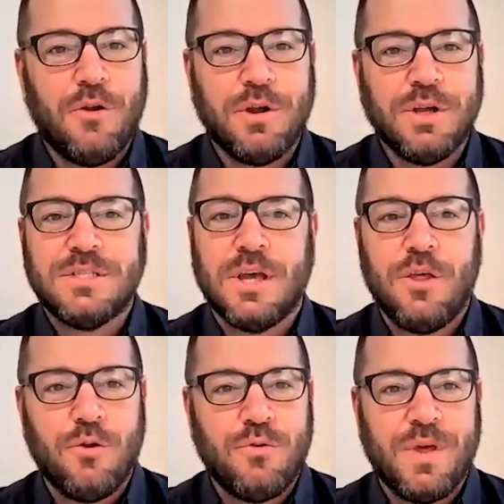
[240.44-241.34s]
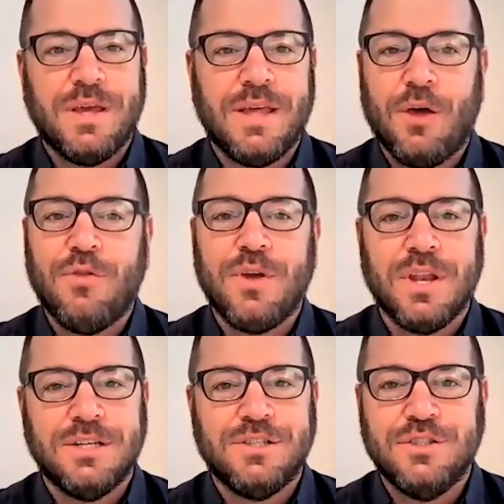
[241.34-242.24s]
other thing, health
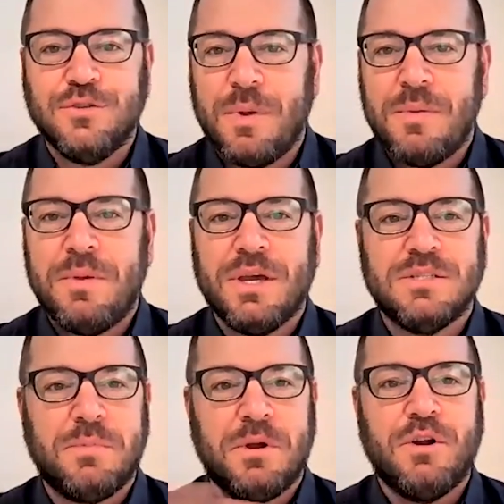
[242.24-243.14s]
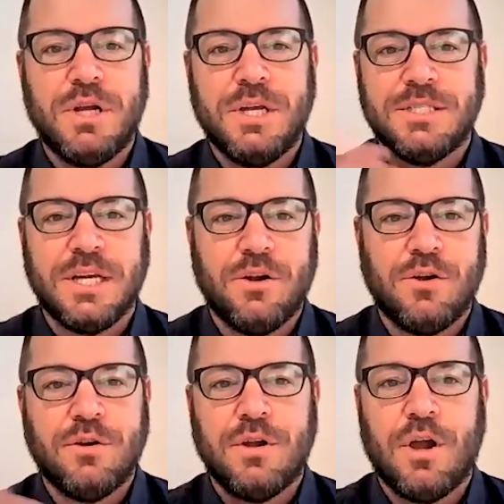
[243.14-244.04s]
conditions you may be experiencing
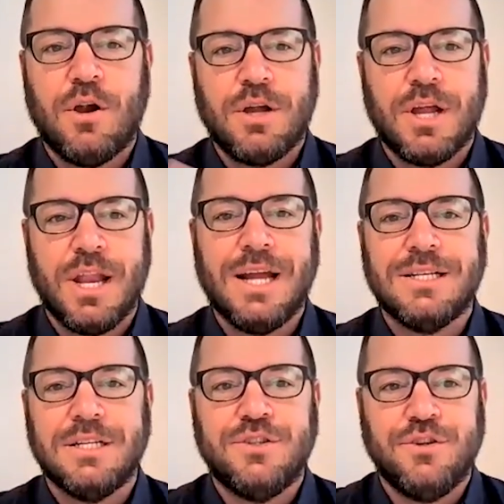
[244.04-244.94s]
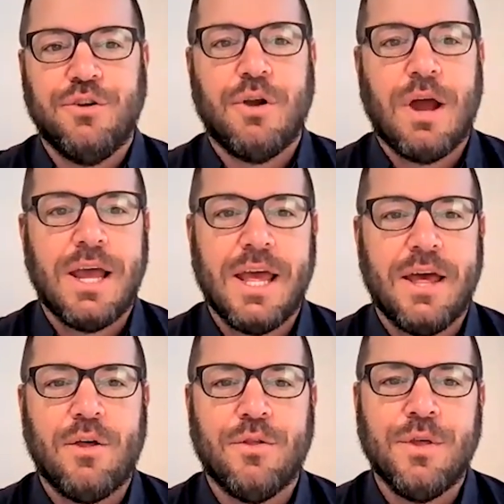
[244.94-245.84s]
are connected to your eye
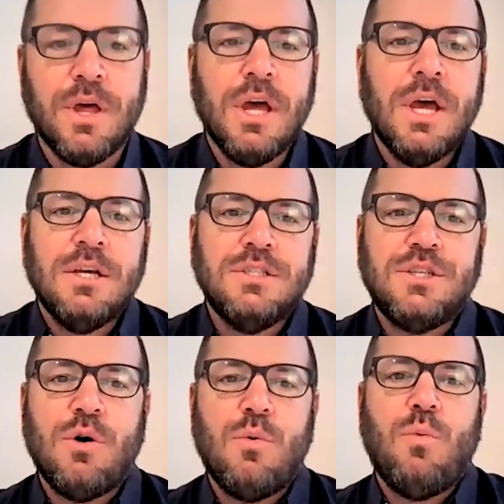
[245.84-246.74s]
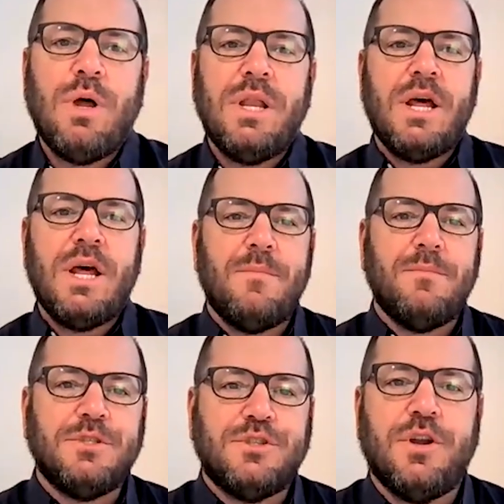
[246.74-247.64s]
health. So yeah. What
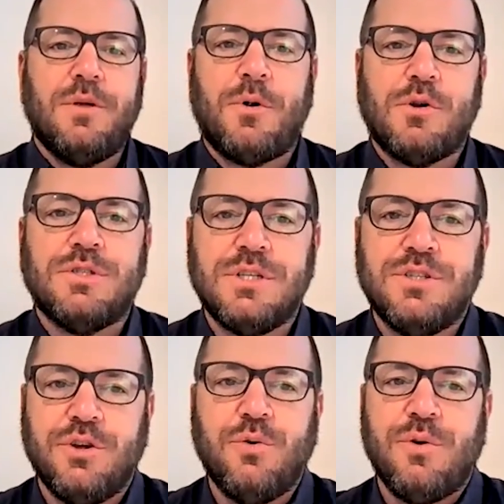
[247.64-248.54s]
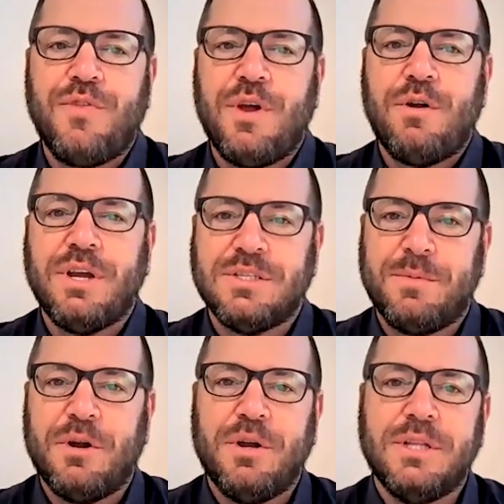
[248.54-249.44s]
should a person do if they're
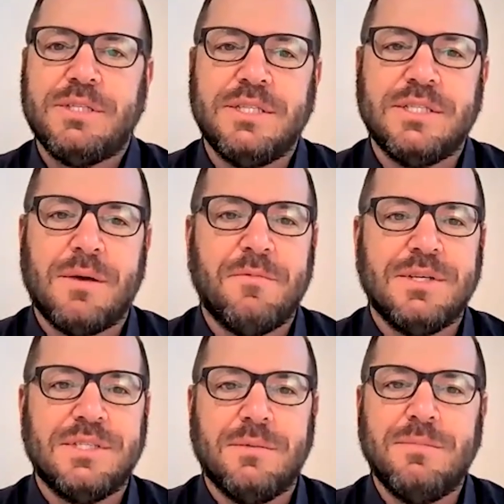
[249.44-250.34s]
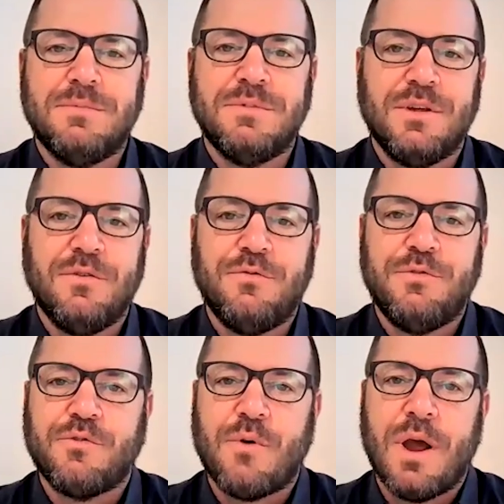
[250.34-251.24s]
experiencing some of the symptoms that
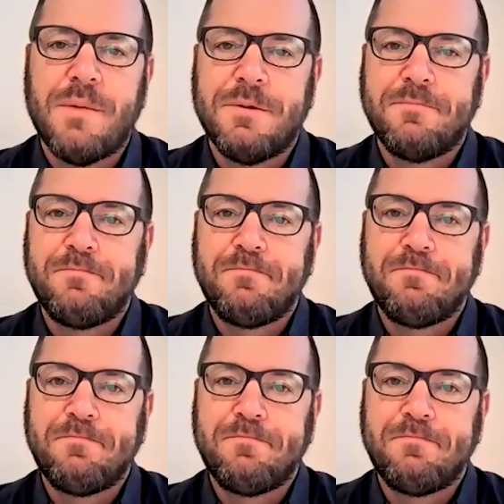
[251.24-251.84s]
you've described?